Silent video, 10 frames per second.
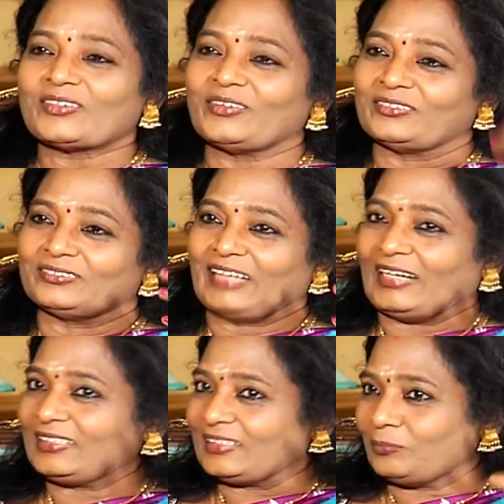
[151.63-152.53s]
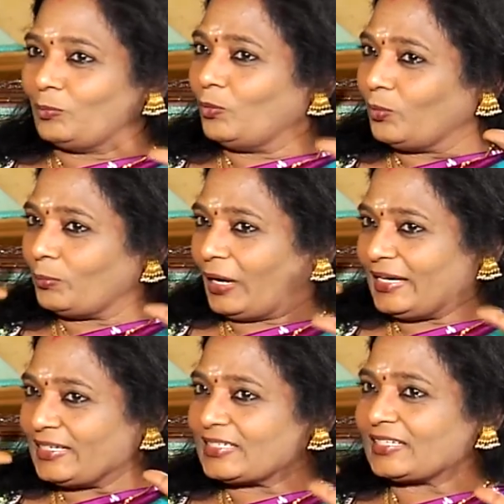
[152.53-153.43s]
So that
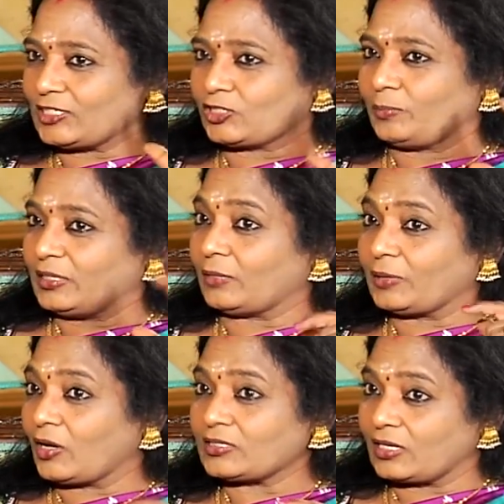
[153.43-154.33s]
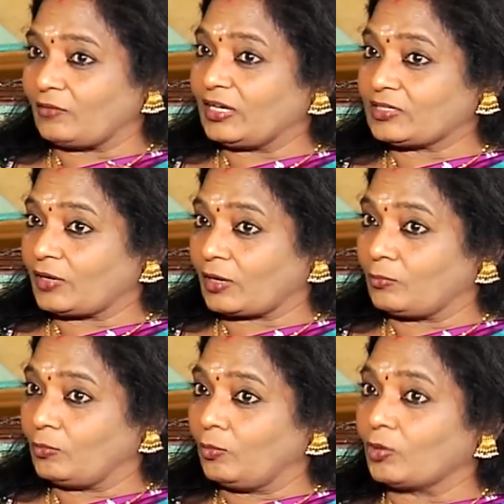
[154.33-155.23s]
mindset should be there, because nowadays we
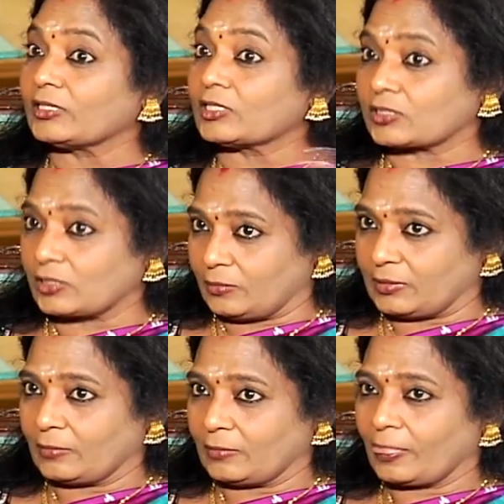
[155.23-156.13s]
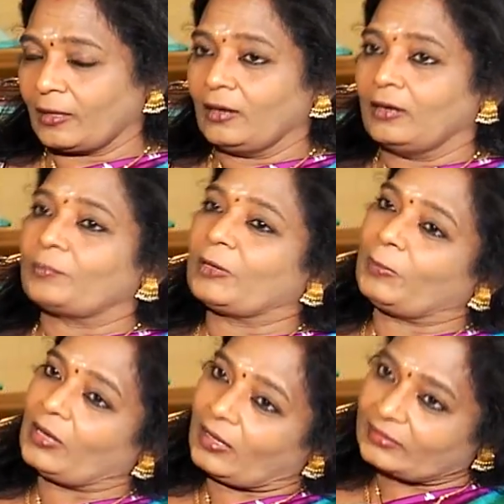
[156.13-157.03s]
are more disturbed.
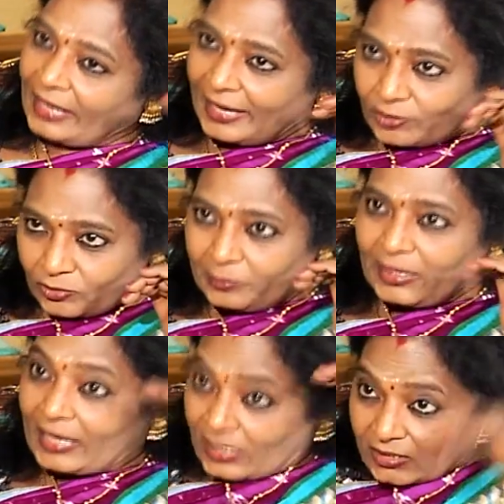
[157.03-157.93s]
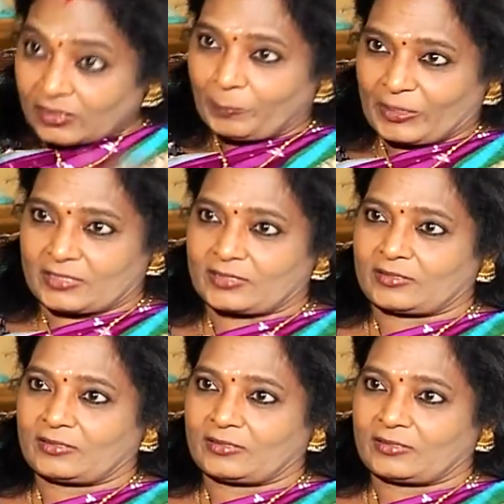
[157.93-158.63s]
People are there to make us depressed.